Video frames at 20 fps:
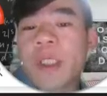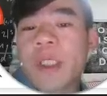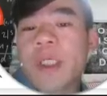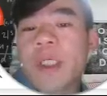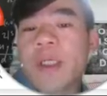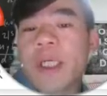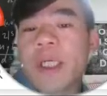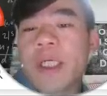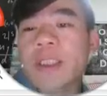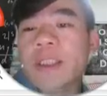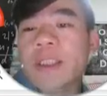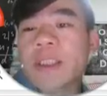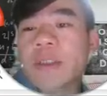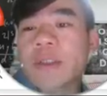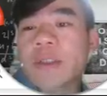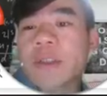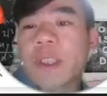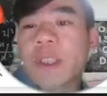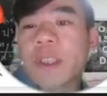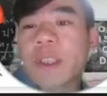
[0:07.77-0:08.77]
All right, so
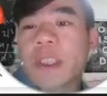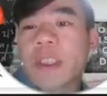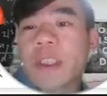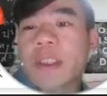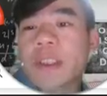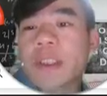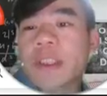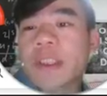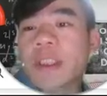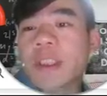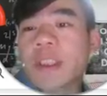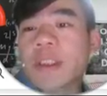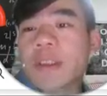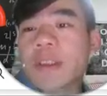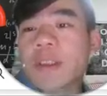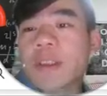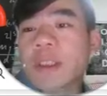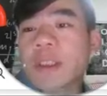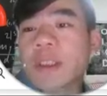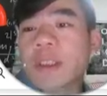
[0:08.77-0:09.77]
the question just
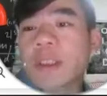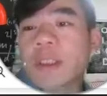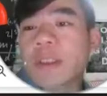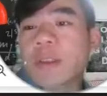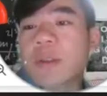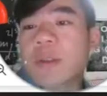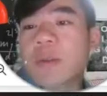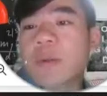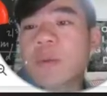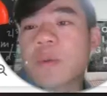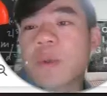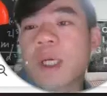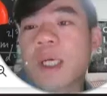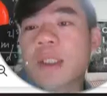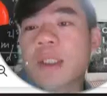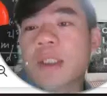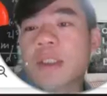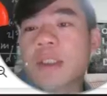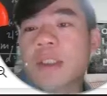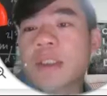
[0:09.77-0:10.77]

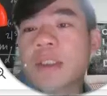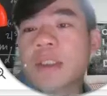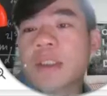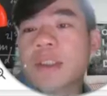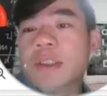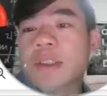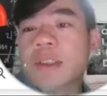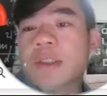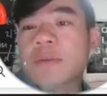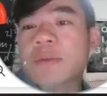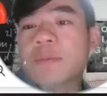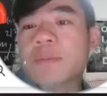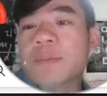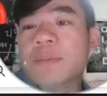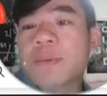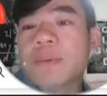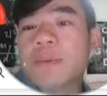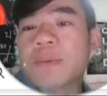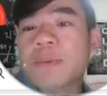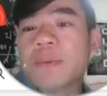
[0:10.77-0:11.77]
want us to
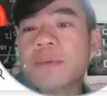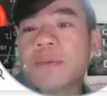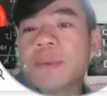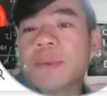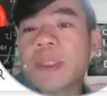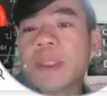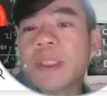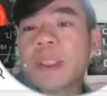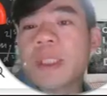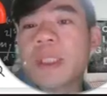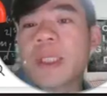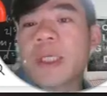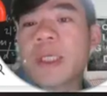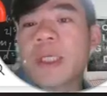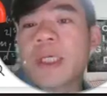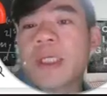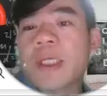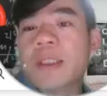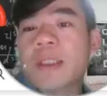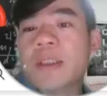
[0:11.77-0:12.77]
prove
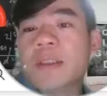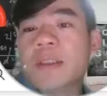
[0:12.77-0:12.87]
that